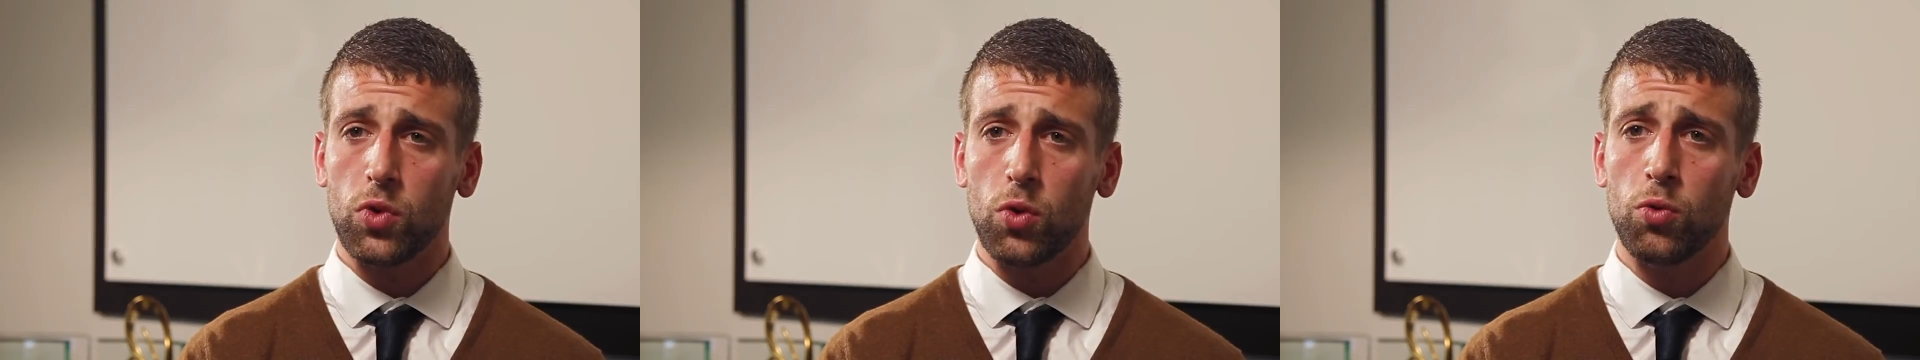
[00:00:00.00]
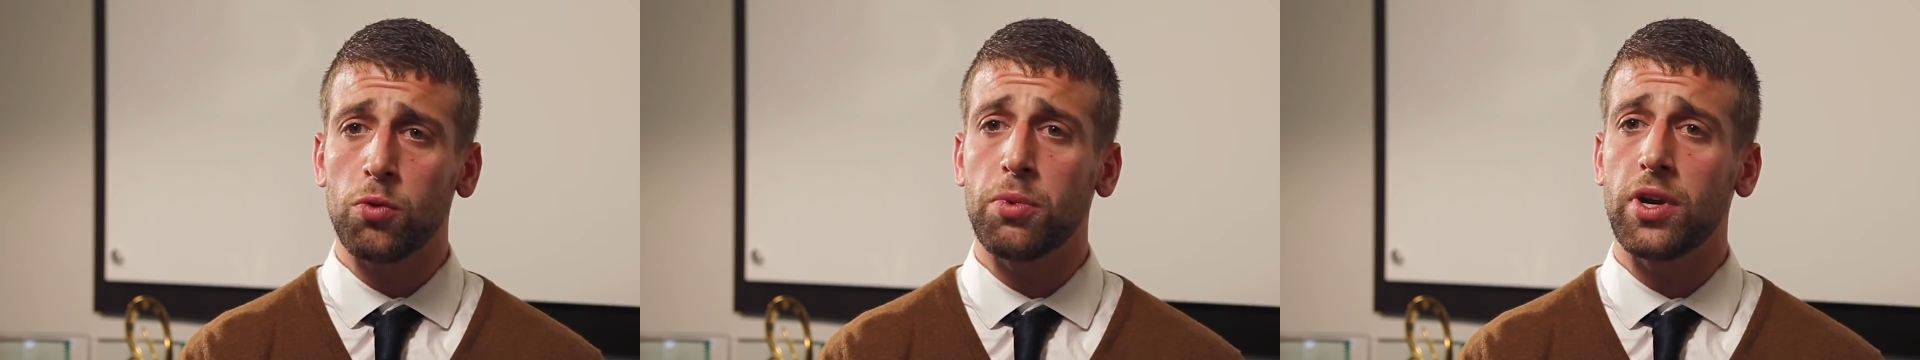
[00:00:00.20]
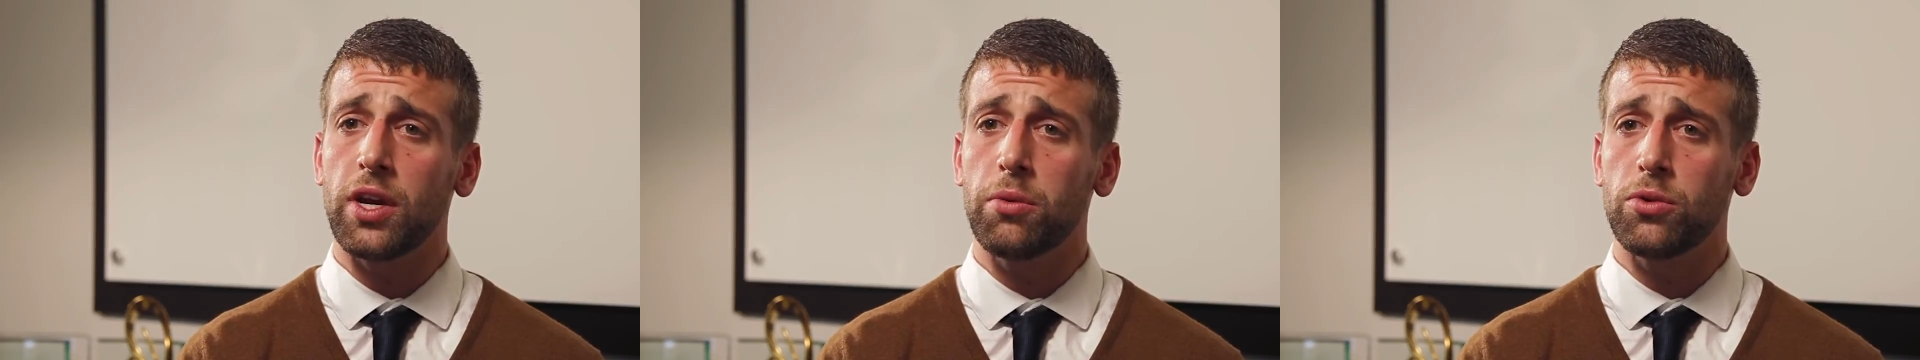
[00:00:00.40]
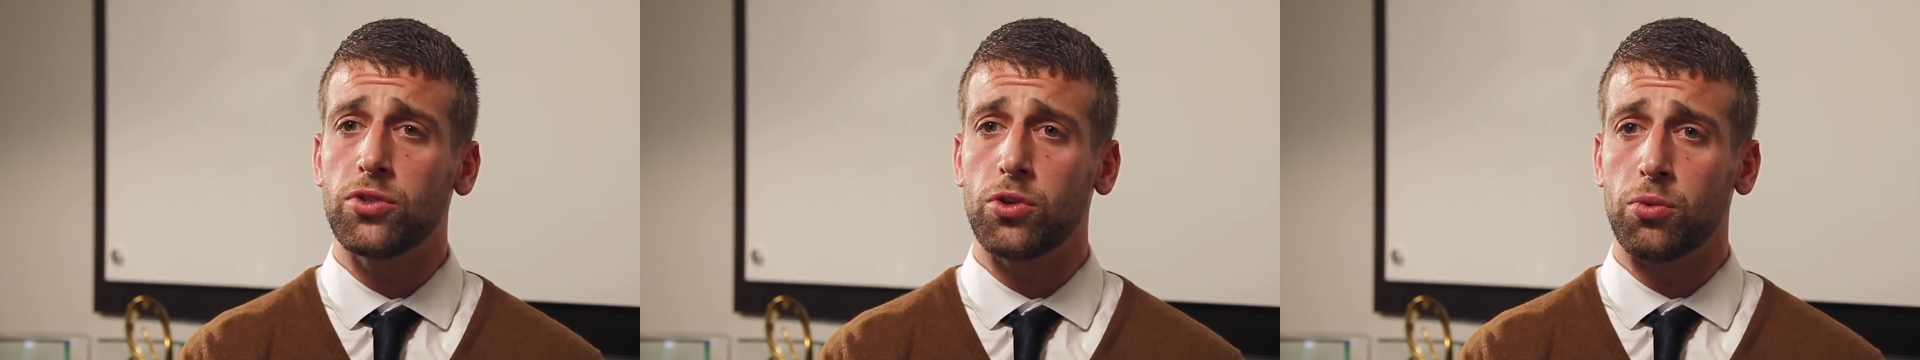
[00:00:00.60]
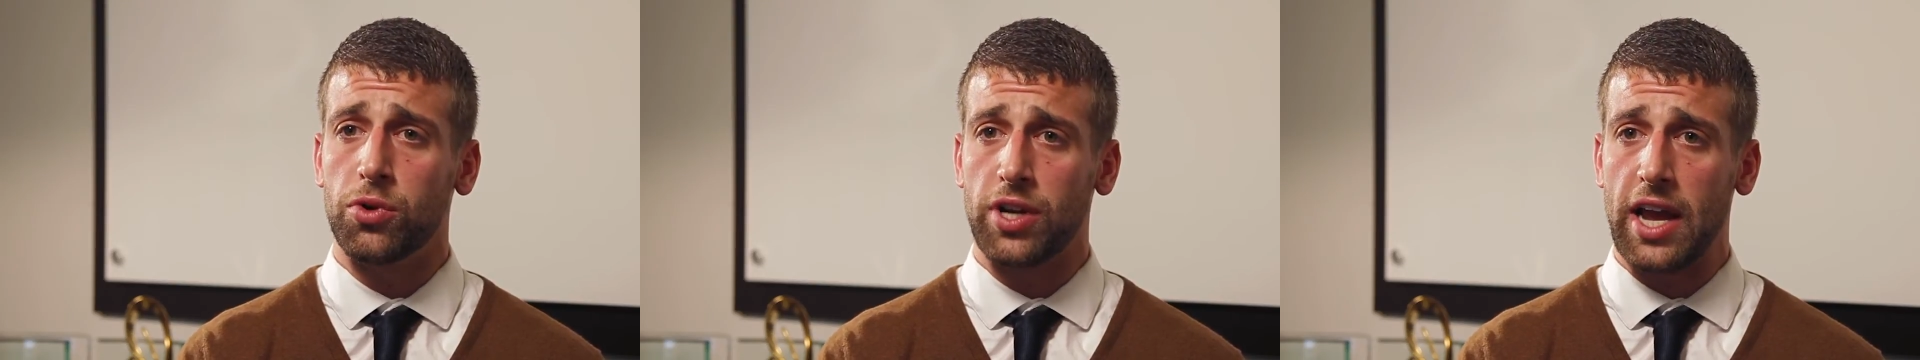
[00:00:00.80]
we've been able
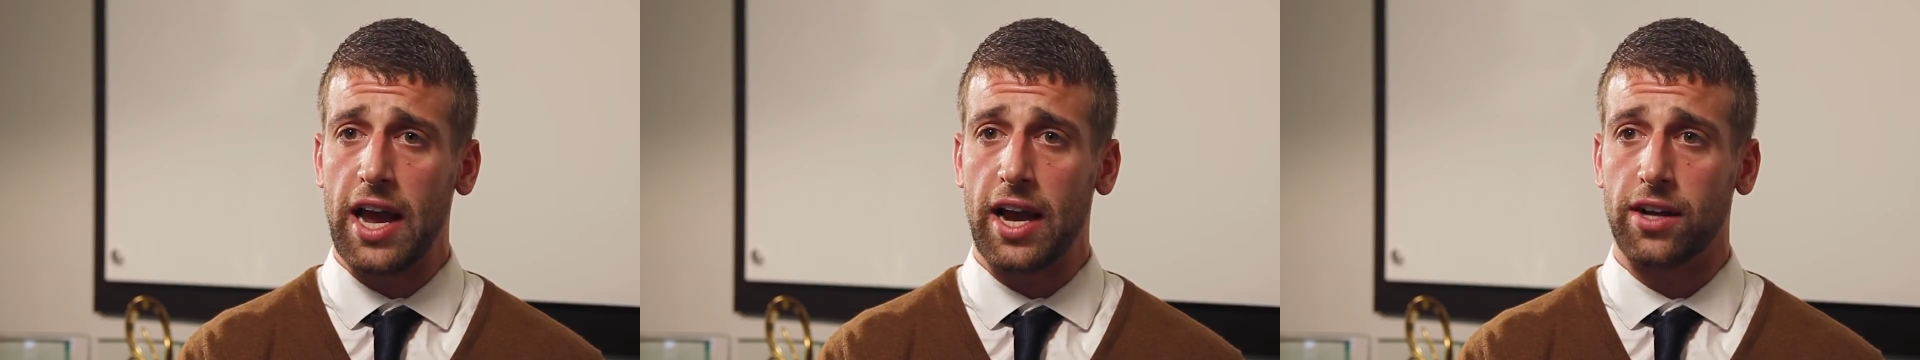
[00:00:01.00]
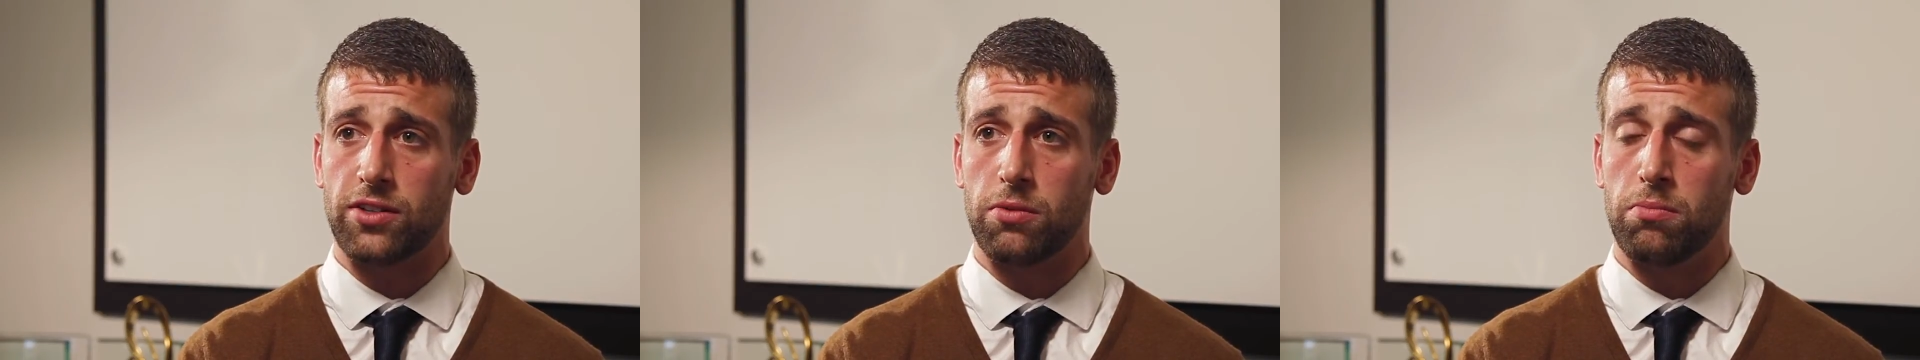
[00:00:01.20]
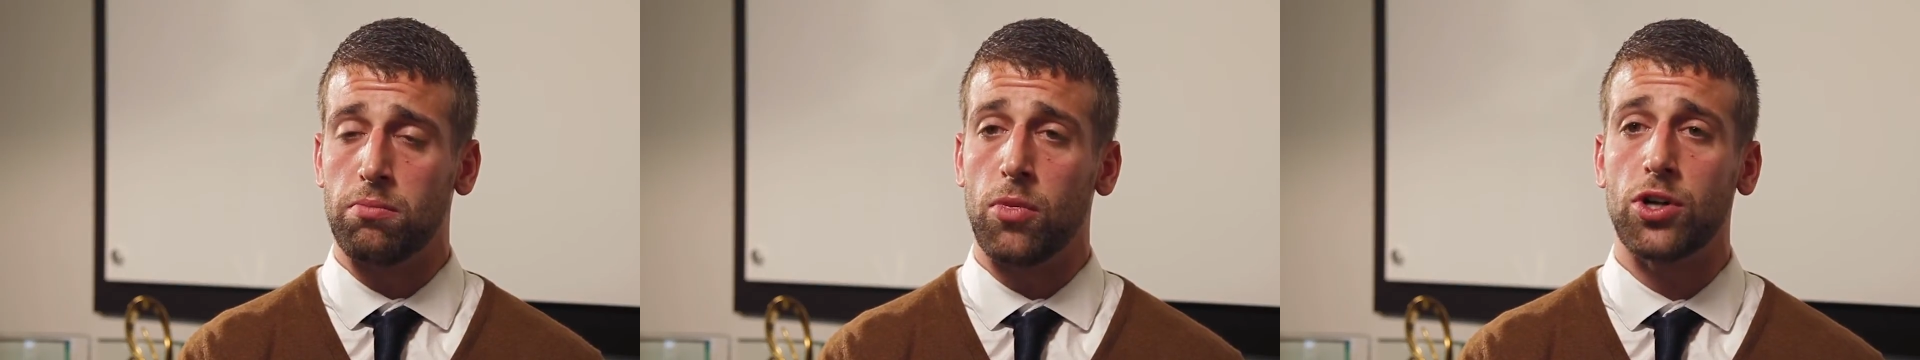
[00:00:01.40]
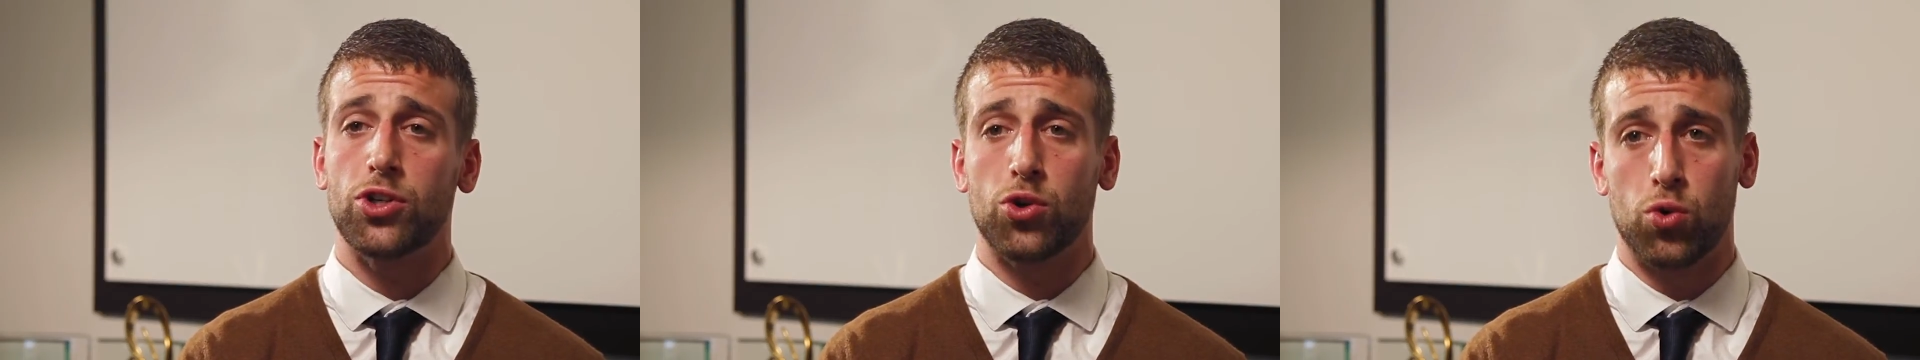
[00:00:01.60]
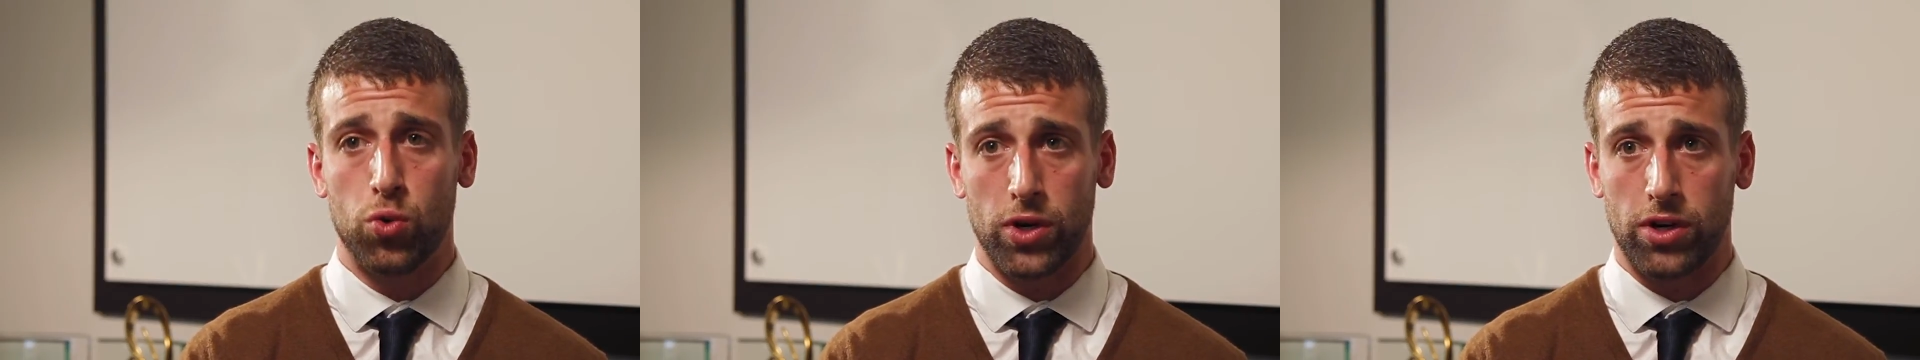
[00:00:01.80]
to react
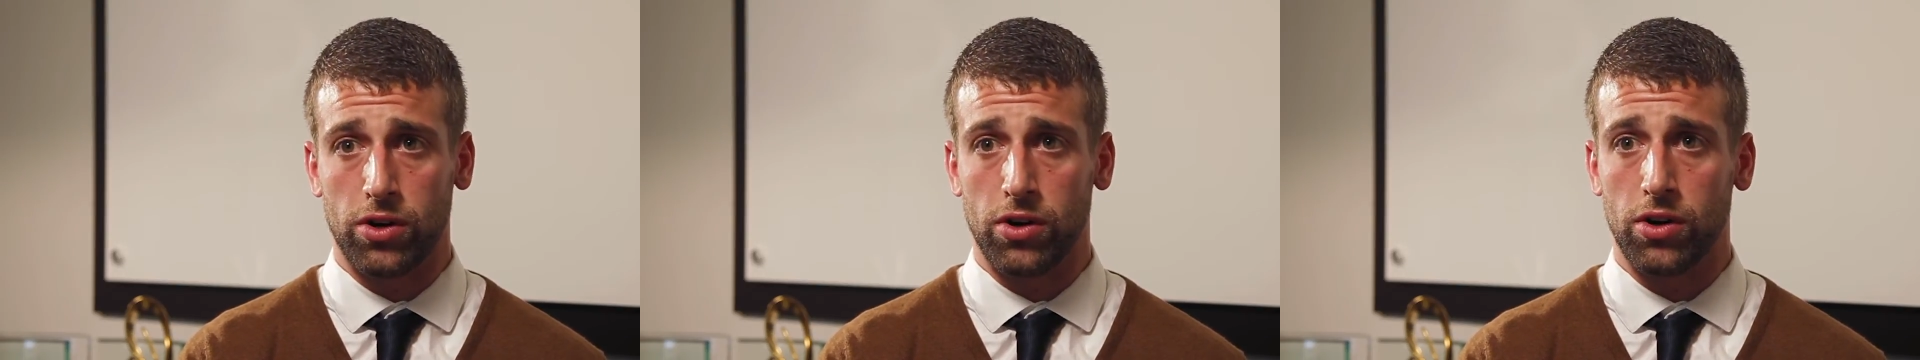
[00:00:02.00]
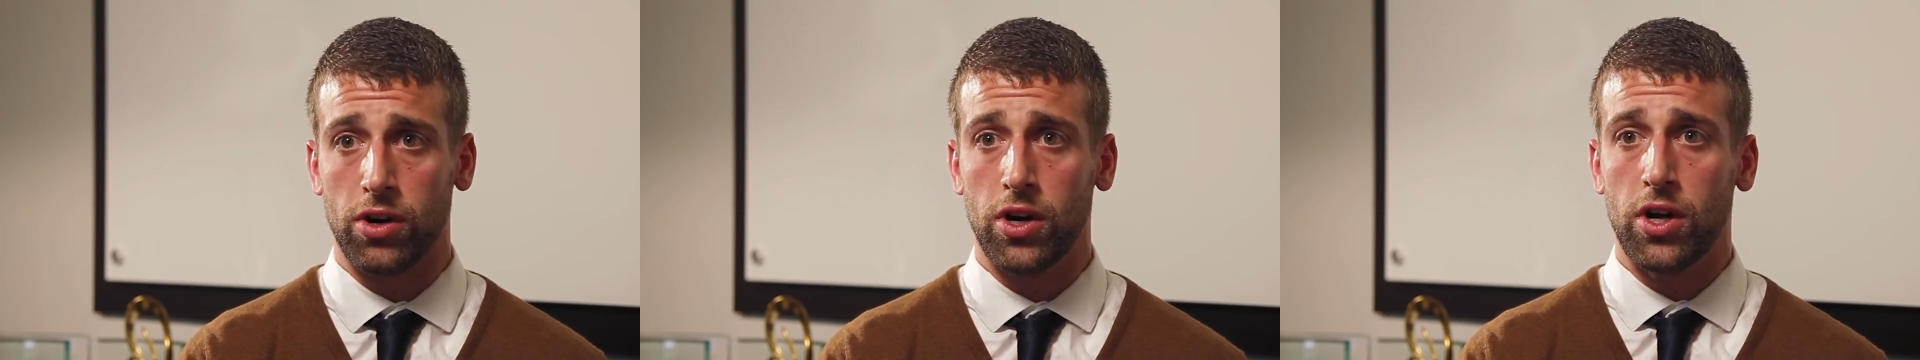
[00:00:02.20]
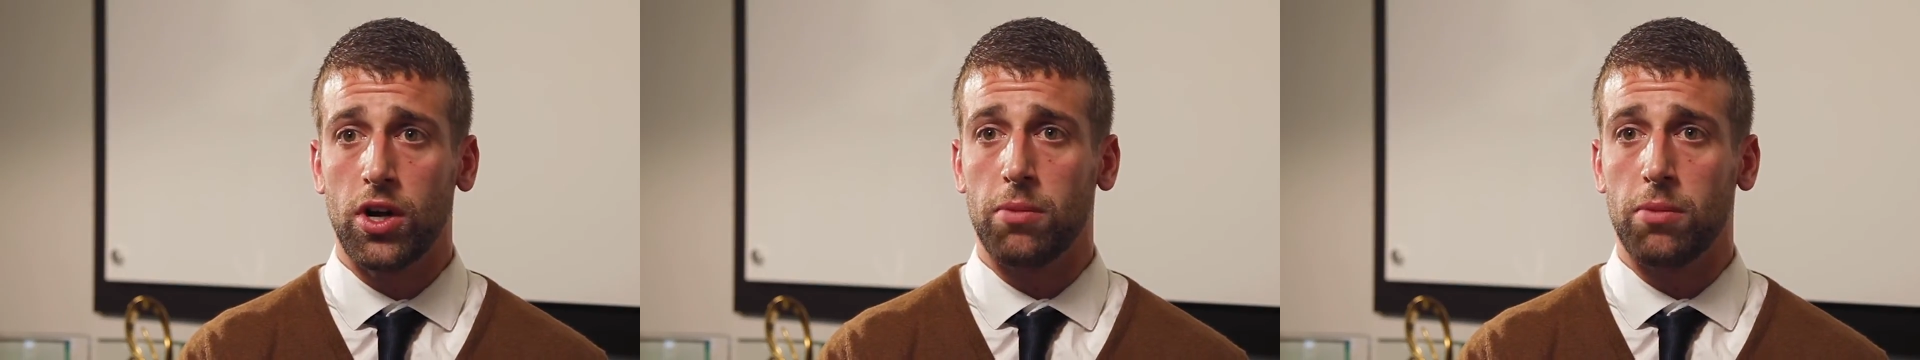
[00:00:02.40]
much quicker